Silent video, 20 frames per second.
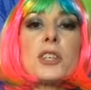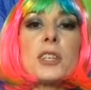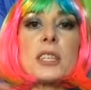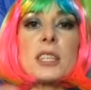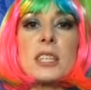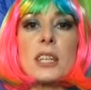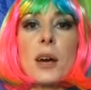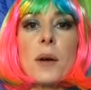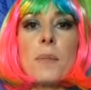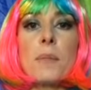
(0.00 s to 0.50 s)

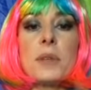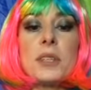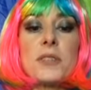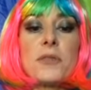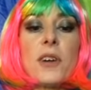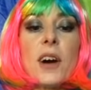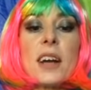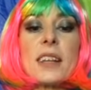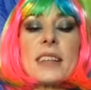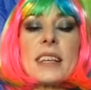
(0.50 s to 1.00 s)
just um,
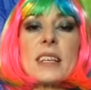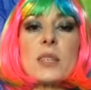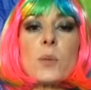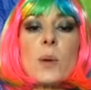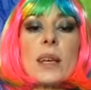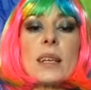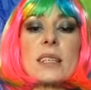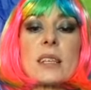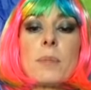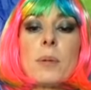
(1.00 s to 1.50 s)
divide these
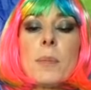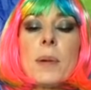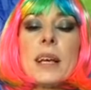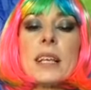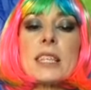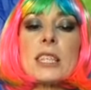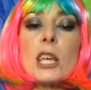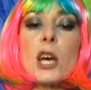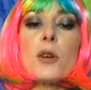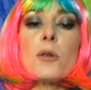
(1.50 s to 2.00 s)
wings up a
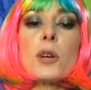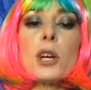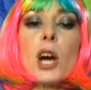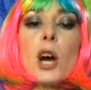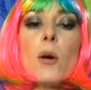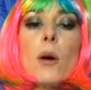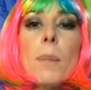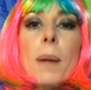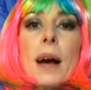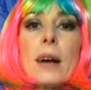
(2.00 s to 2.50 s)
bit. So
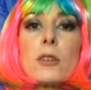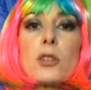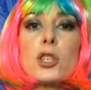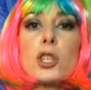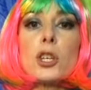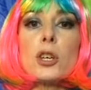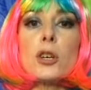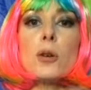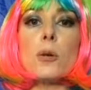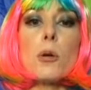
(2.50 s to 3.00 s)
go about
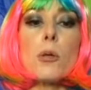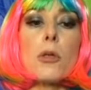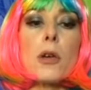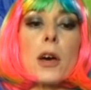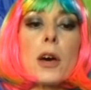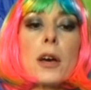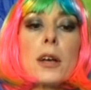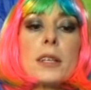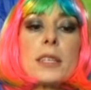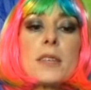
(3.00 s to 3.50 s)
two
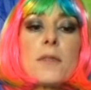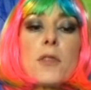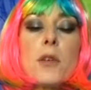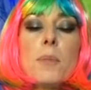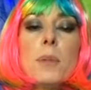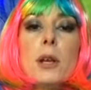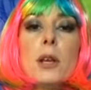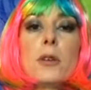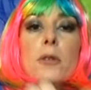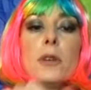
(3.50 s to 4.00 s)
thirds of the
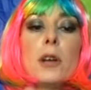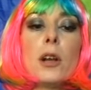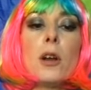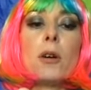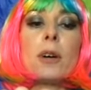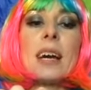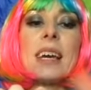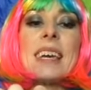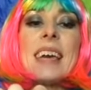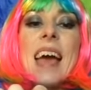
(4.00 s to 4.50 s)
balloon
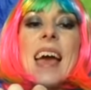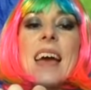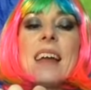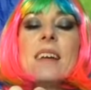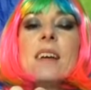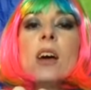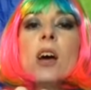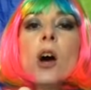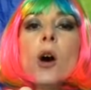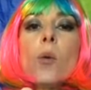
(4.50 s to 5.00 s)
along.
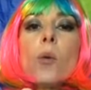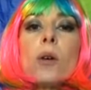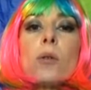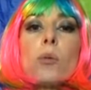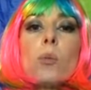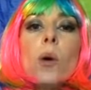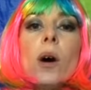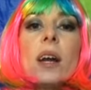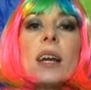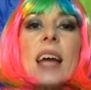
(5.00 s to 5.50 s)
Again, with
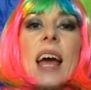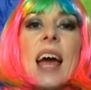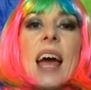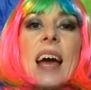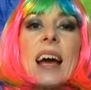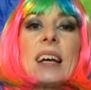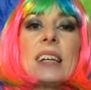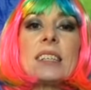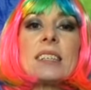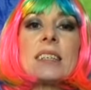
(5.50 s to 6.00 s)
one
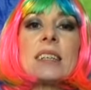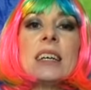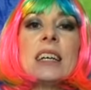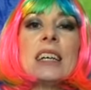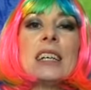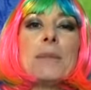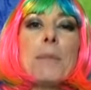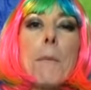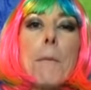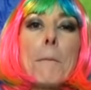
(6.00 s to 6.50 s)
hand,
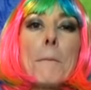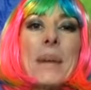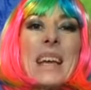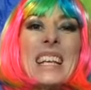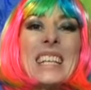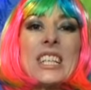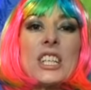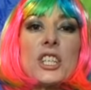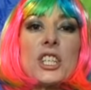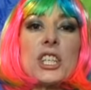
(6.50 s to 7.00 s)

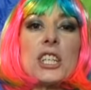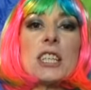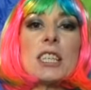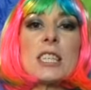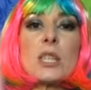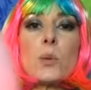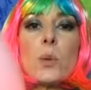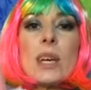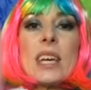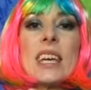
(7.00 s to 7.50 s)
pinch and
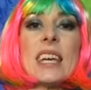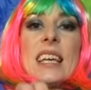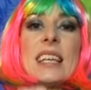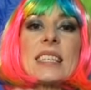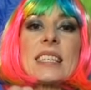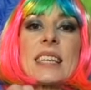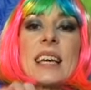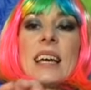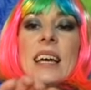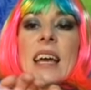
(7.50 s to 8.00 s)

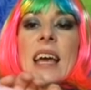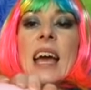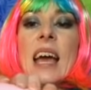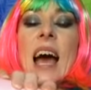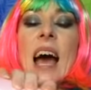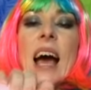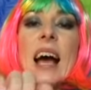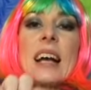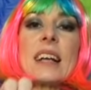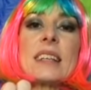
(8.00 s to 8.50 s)
squeeze,
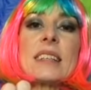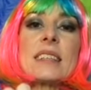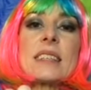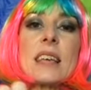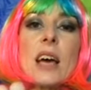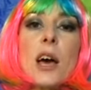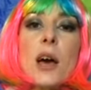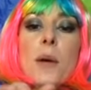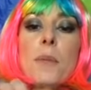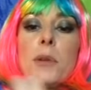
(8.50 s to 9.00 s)
and
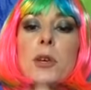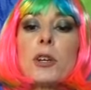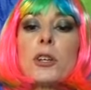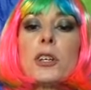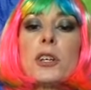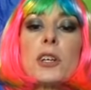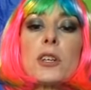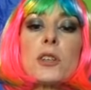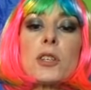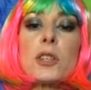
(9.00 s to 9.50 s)
um, you're
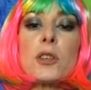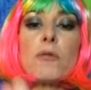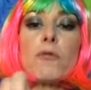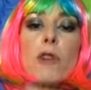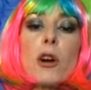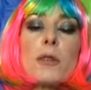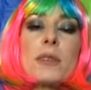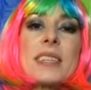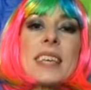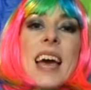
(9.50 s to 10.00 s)
gonna
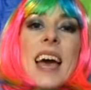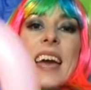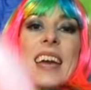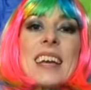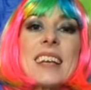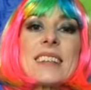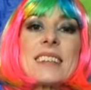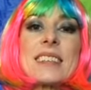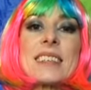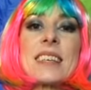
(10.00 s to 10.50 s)

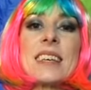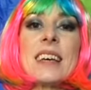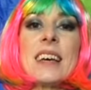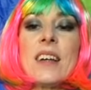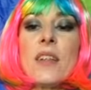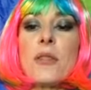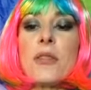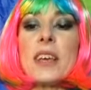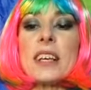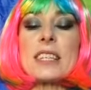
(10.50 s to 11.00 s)
rotate
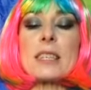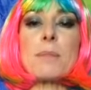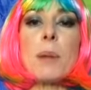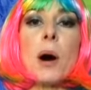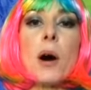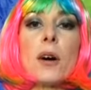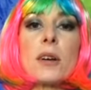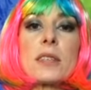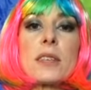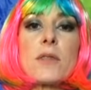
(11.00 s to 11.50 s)
this
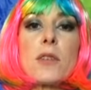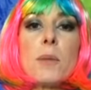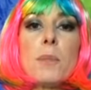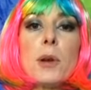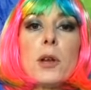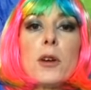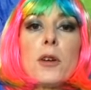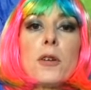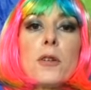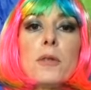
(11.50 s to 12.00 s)
part of the
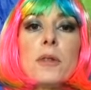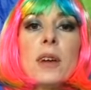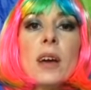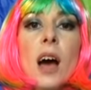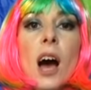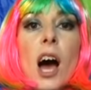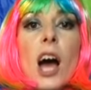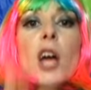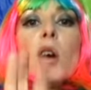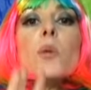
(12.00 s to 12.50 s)
balloon.
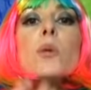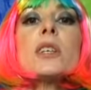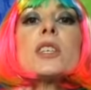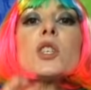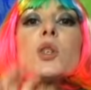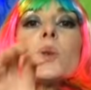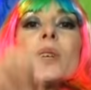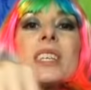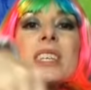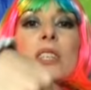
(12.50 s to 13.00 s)
I always
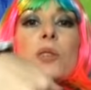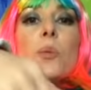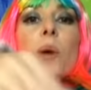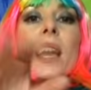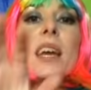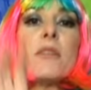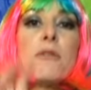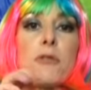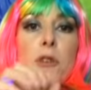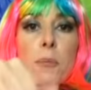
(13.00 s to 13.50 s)
twist
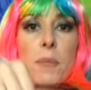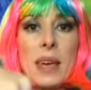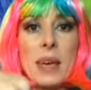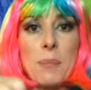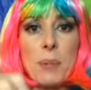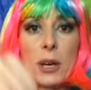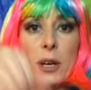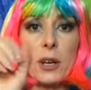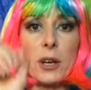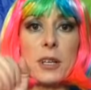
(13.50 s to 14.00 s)
away from me
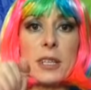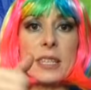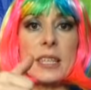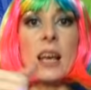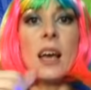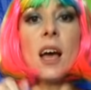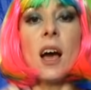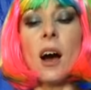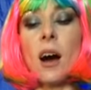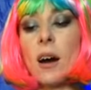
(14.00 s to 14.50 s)
because
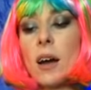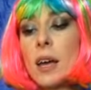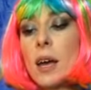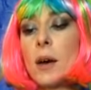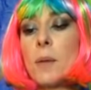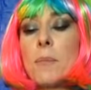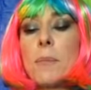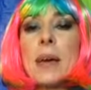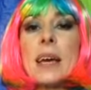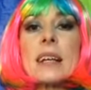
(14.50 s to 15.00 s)
I
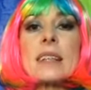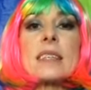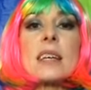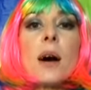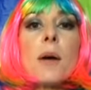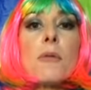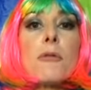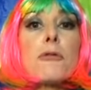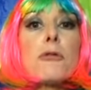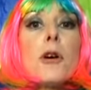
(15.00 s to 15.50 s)
um, picked
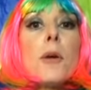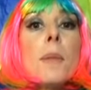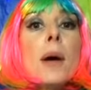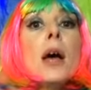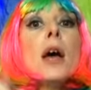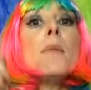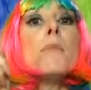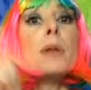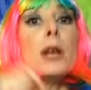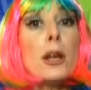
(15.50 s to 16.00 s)
up from
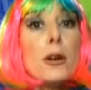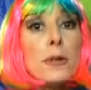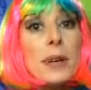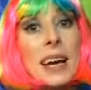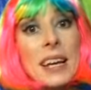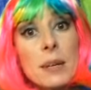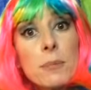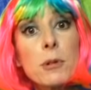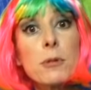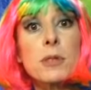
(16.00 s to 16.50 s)
Balloon
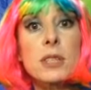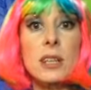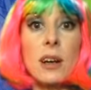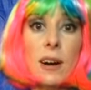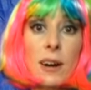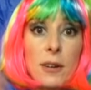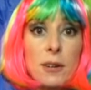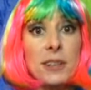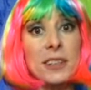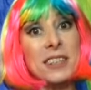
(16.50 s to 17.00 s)
Animals
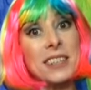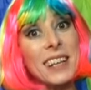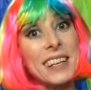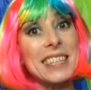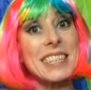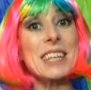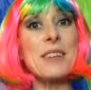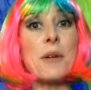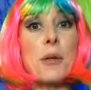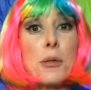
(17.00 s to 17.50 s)
Guy, who just like
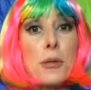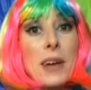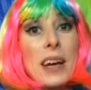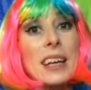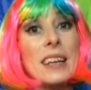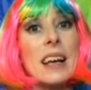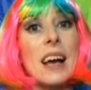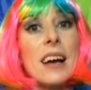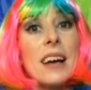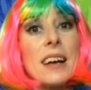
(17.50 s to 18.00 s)
to give a
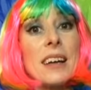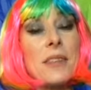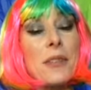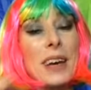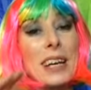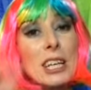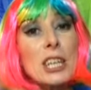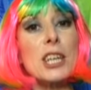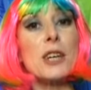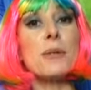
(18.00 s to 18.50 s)
thank, uh, a
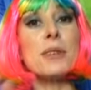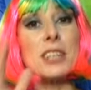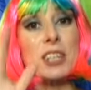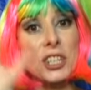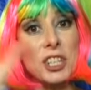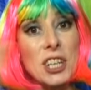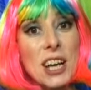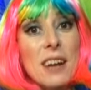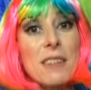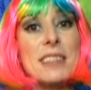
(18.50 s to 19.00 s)
thank you and a
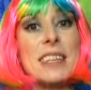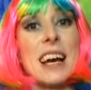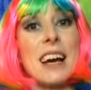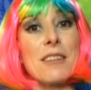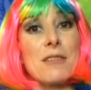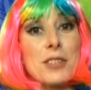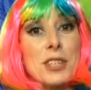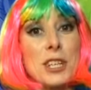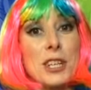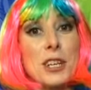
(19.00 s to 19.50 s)
shout
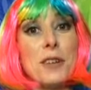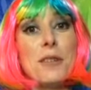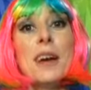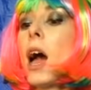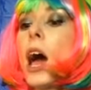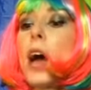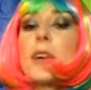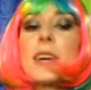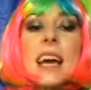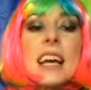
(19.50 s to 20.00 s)
out to.
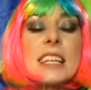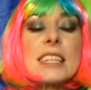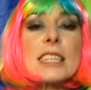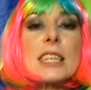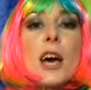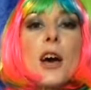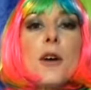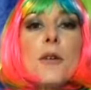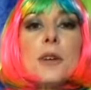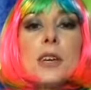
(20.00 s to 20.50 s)
Okay,
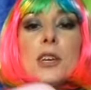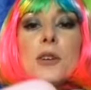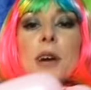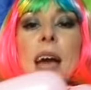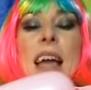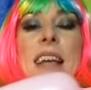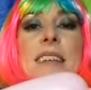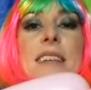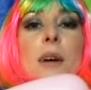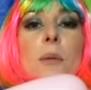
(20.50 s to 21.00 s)
so you
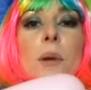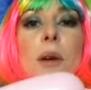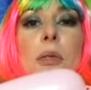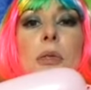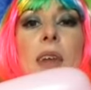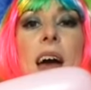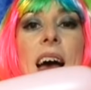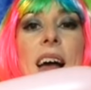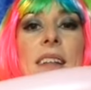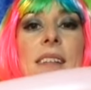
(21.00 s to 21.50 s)
end up with
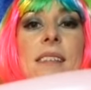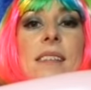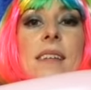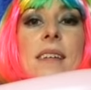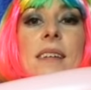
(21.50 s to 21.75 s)
that.